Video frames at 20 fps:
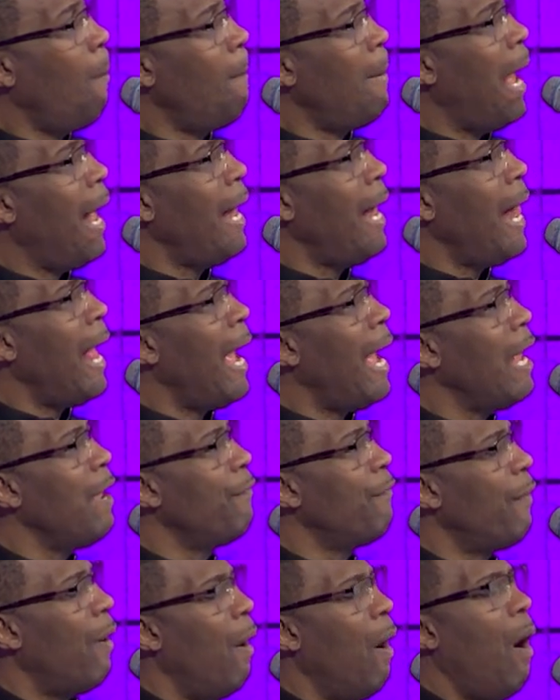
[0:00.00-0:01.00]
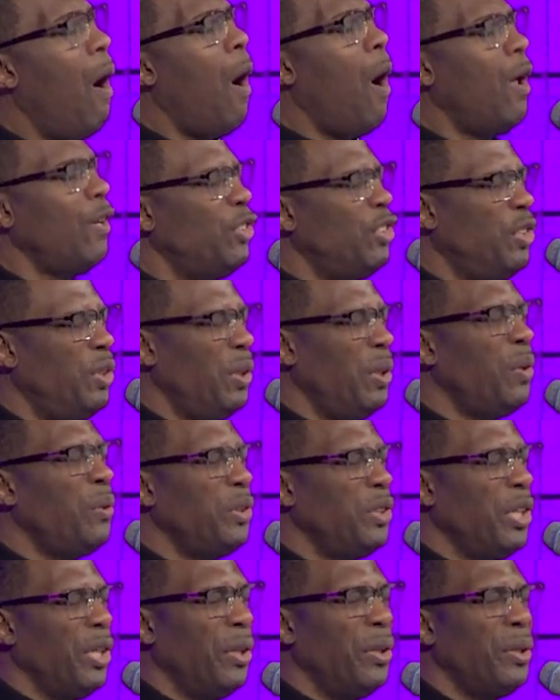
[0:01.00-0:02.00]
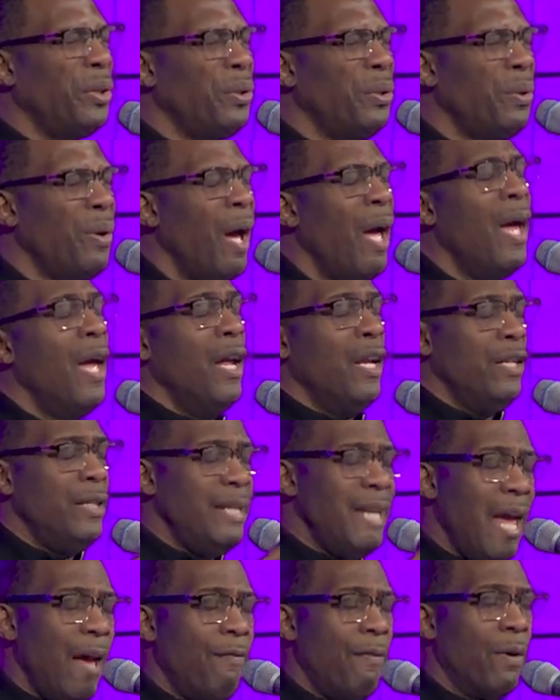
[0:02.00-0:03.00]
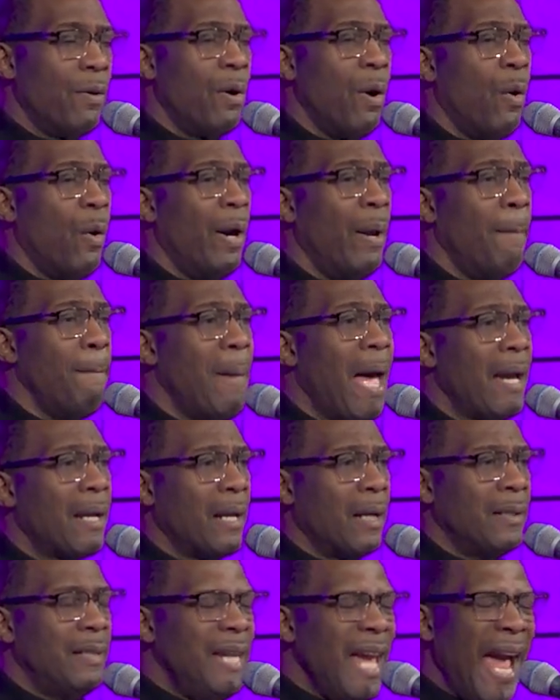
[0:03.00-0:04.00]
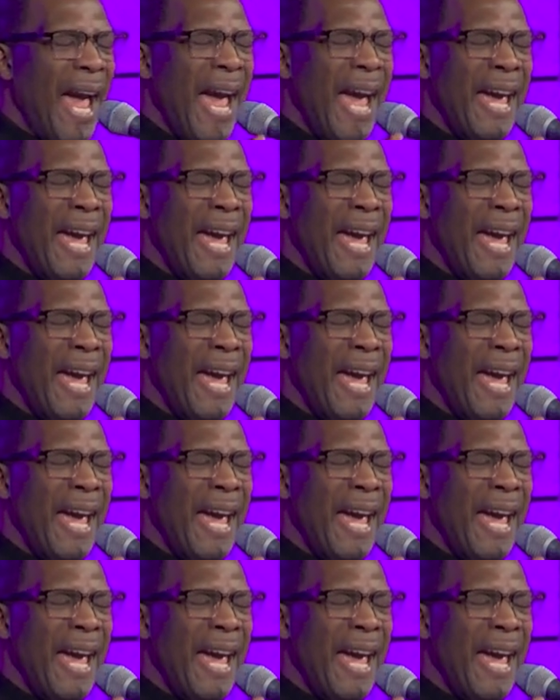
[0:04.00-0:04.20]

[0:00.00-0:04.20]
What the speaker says: my life all to you, never going back again.